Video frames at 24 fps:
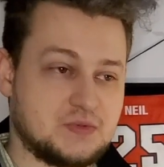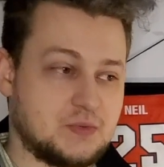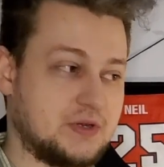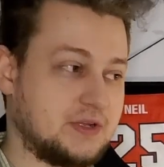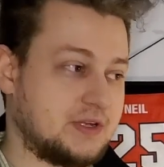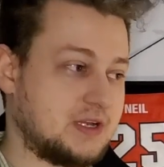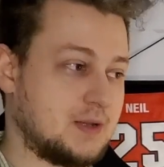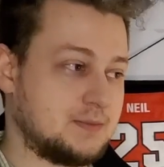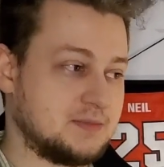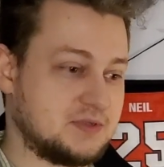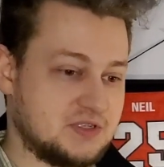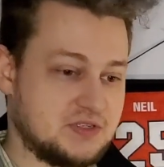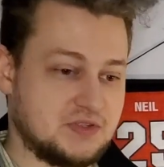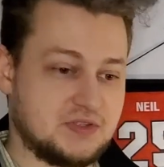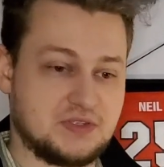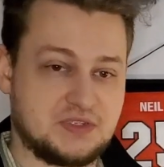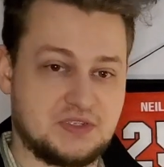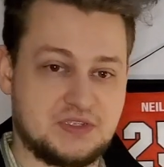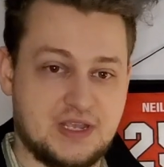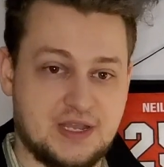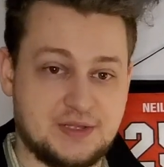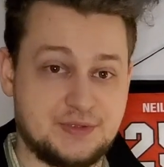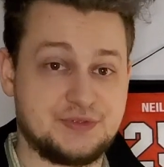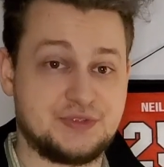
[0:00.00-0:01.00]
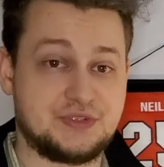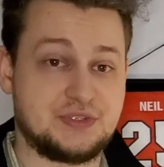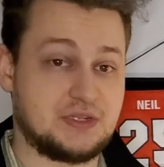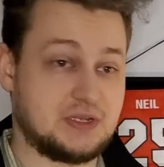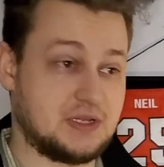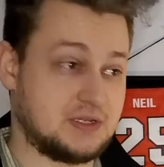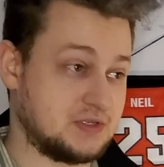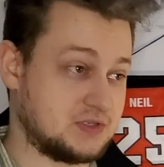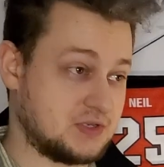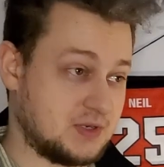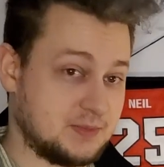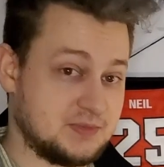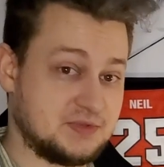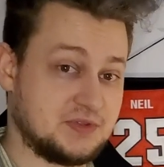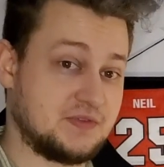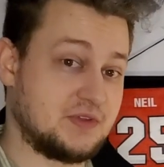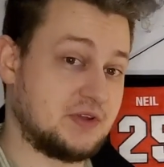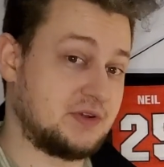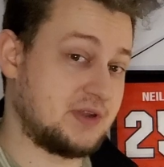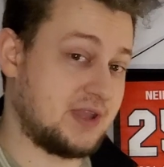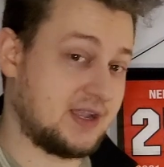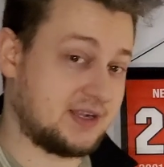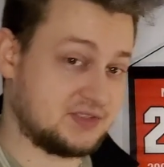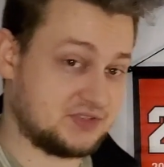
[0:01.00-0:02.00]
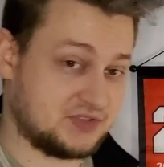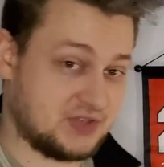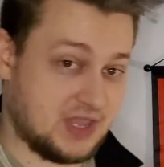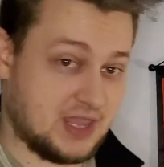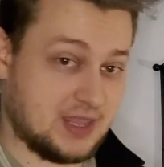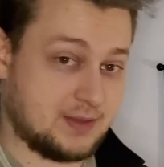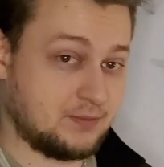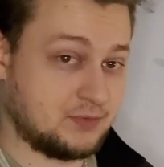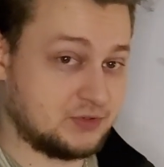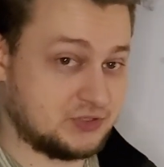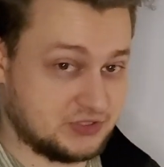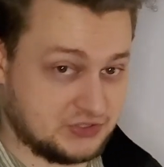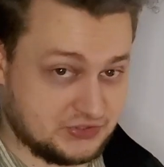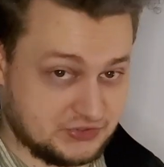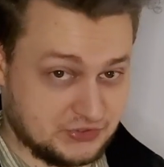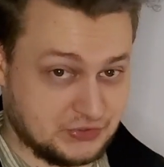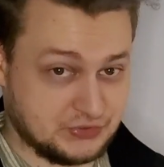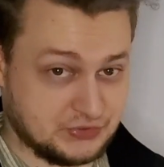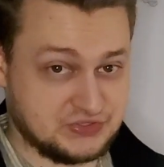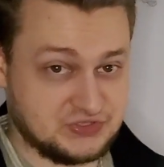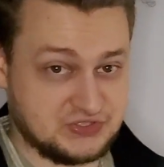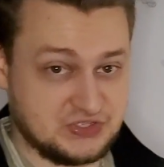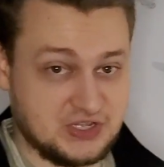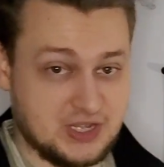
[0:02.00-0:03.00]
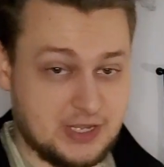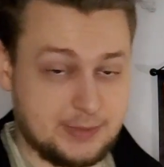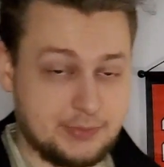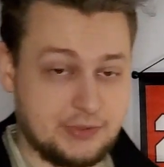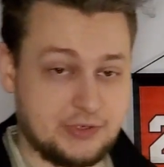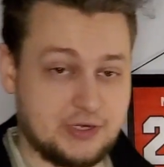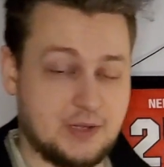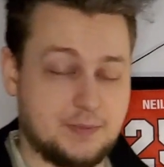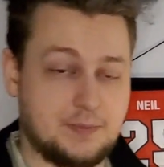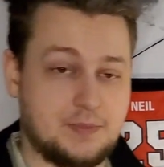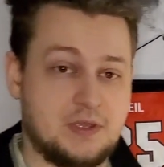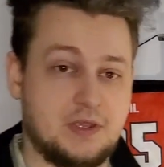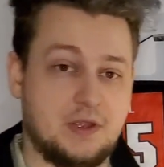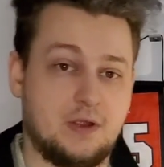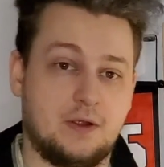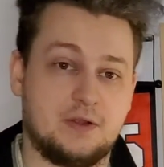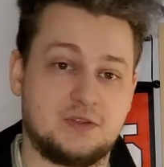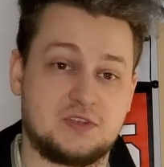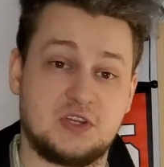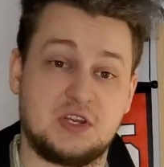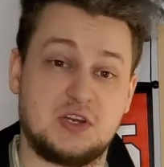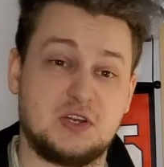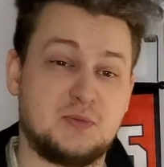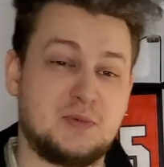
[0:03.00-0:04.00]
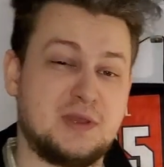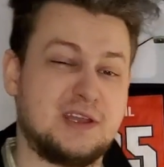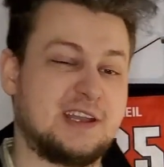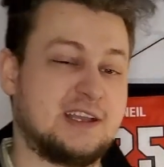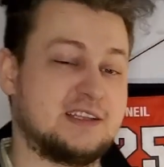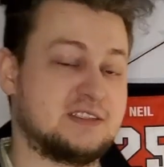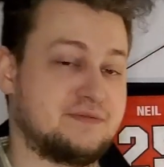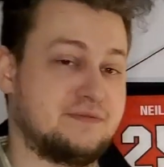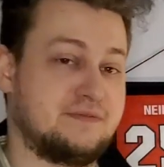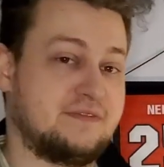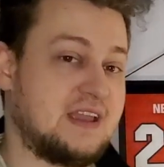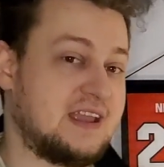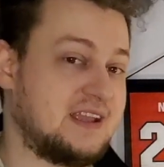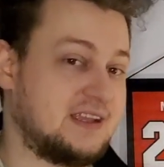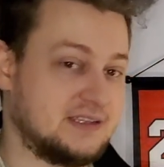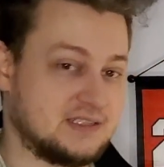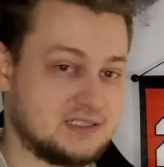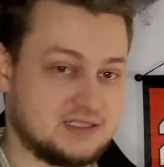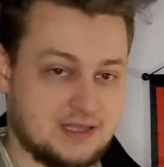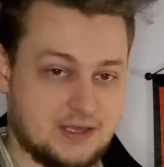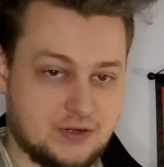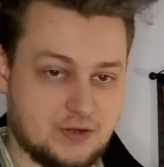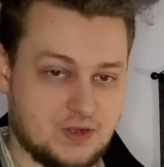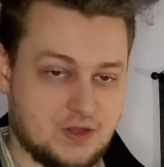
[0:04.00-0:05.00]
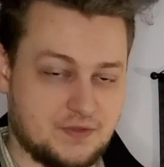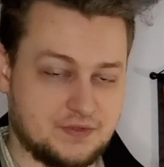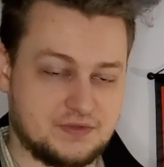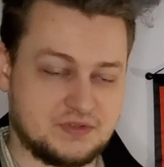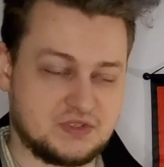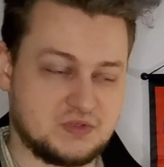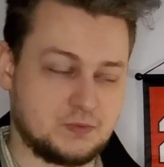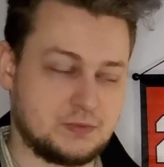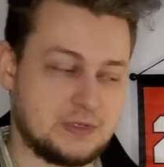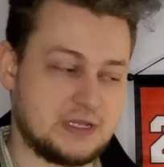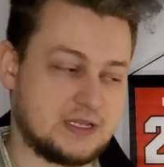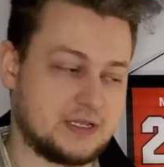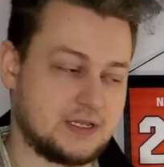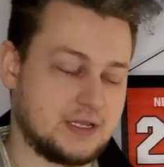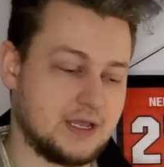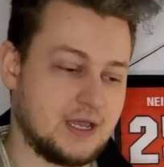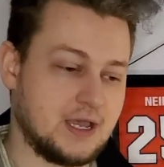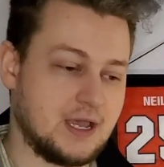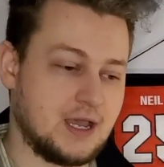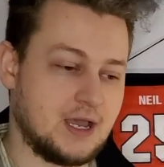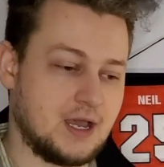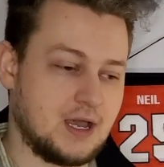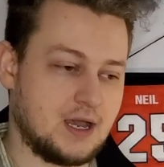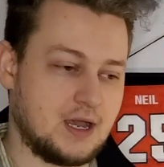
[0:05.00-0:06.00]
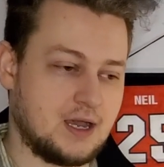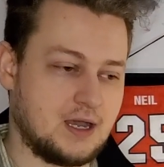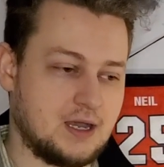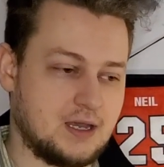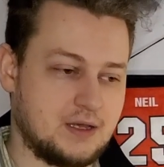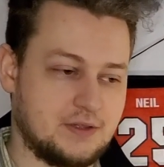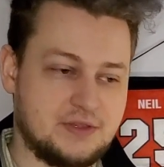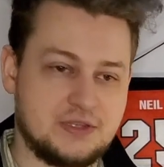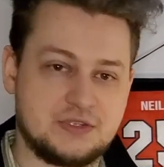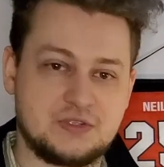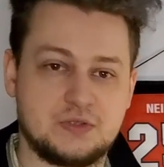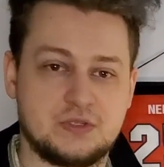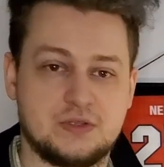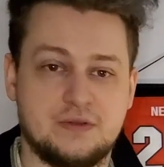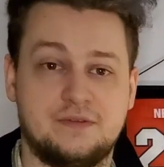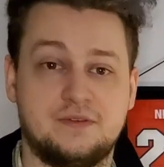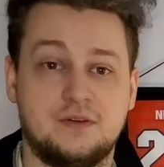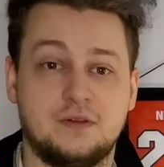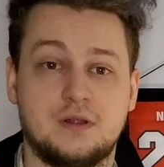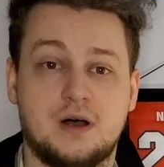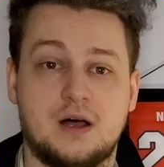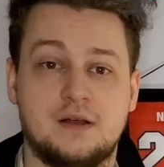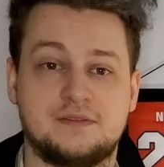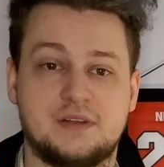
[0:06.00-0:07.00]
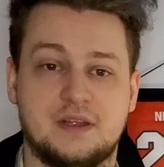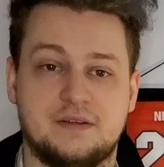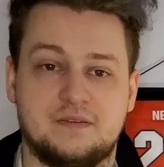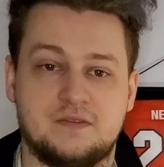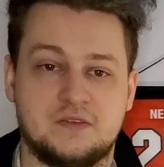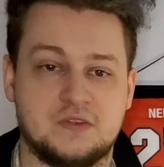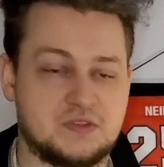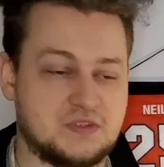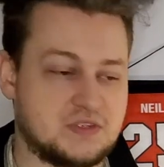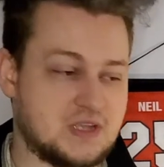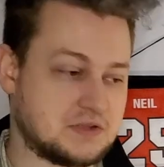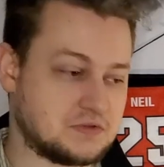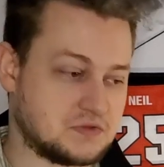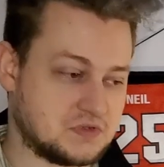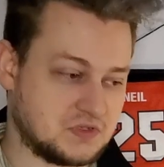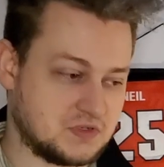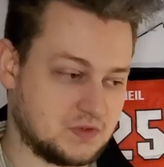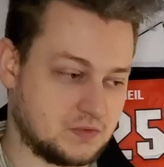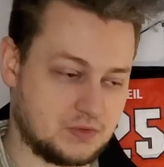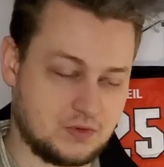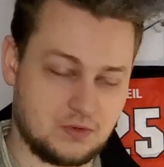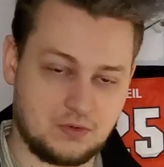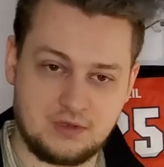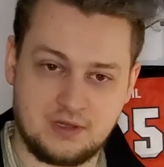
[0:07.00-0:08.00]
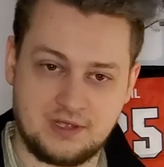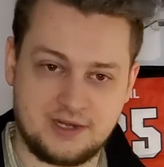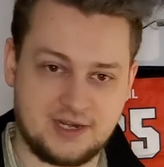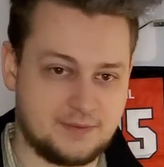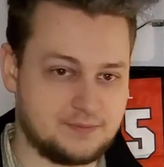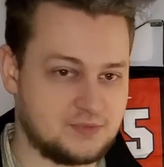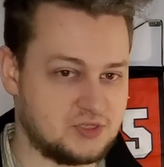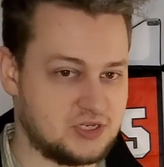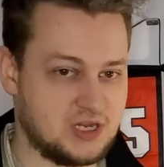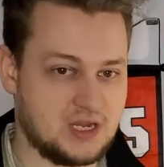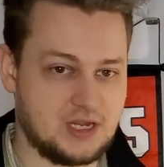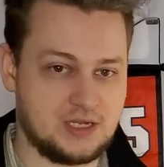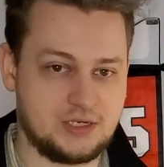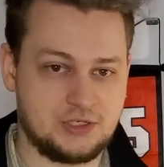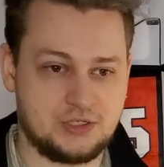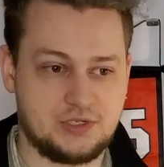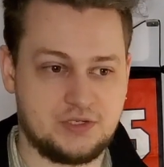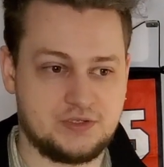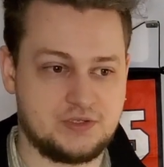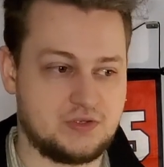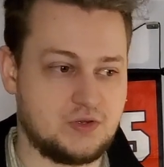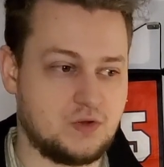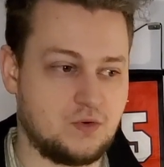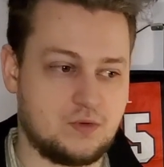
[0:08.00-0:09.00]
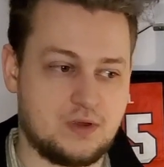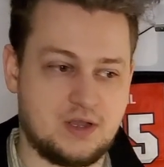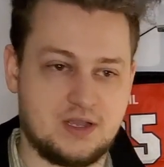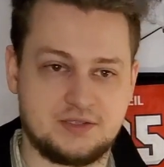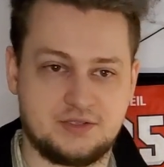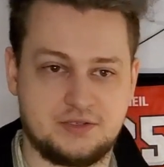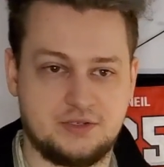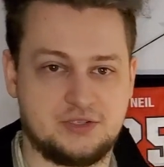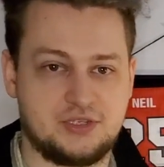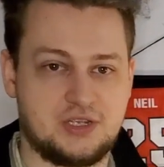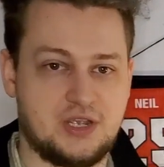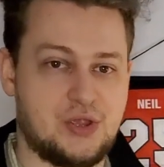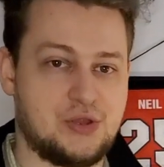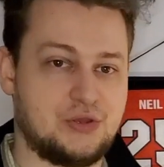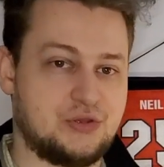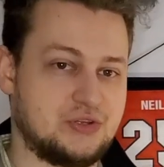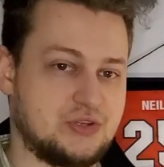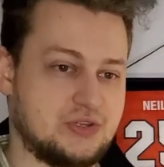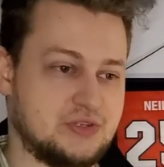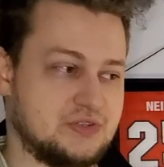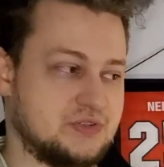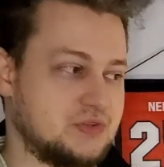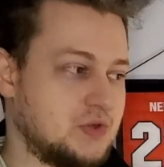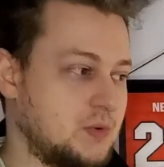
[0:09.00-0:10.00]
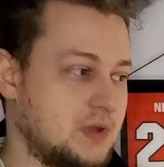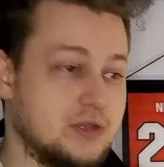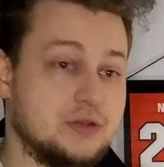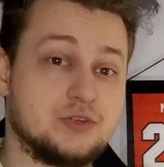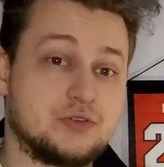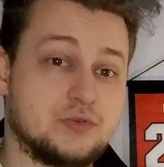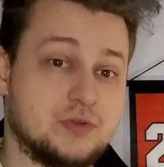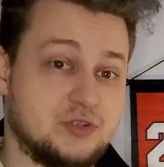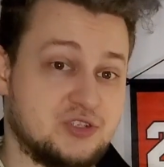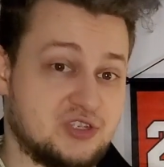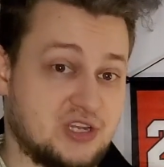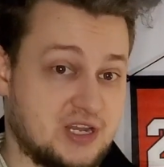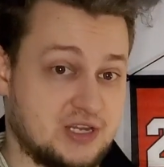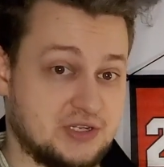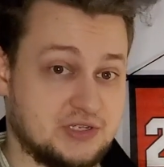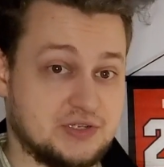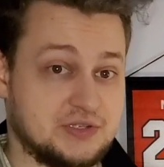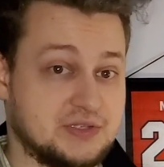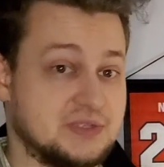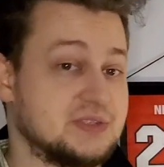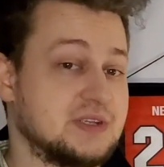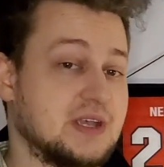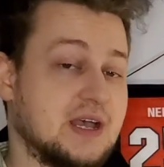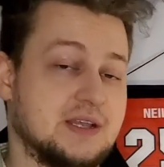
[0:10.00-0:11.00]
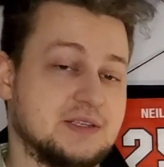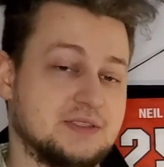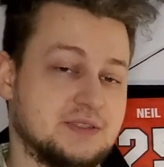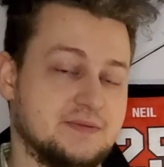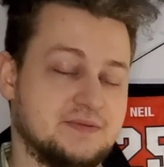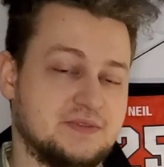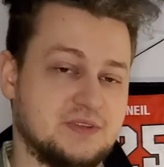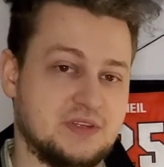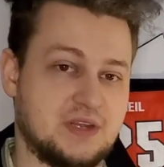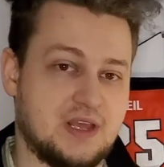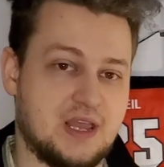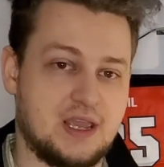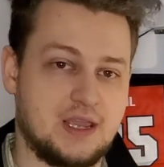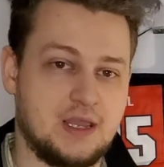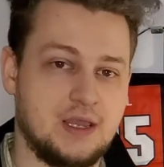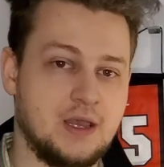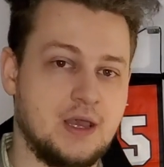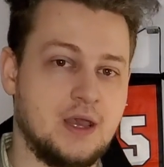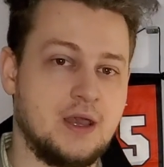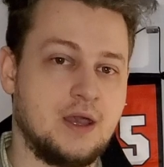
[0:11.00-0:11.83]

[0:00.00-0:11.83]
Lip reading: when it comes to the Sens in terms of their next game, which as you can see I put up here is going to be against Vegas later on this week, this is a full off day for the Sens, so no lineup changes, no roster changes, no injury changes as of today,